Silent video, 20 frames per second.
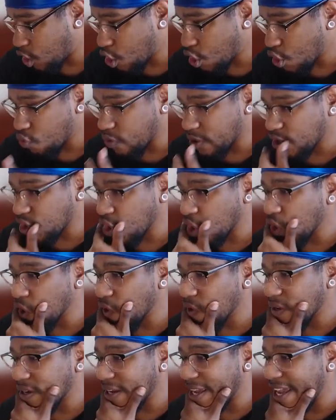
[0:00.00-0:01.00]

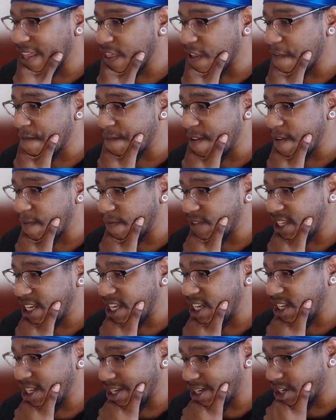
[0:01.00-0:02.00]
return in the
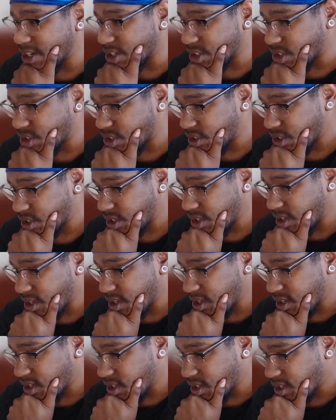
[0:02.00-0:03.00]
15 years
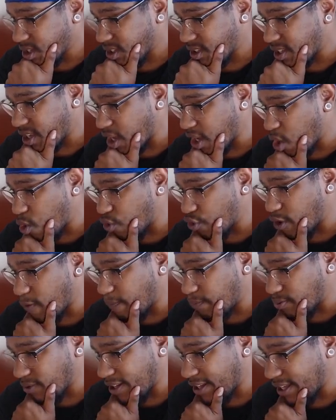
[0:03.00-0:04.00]
till
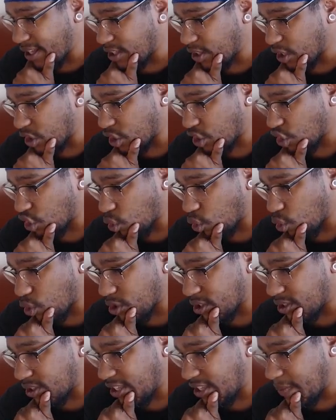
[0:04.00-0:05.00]
the
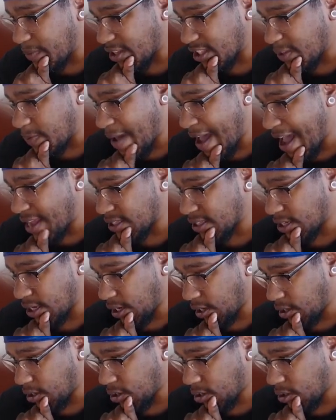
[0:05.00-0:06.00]
sword demon's passing.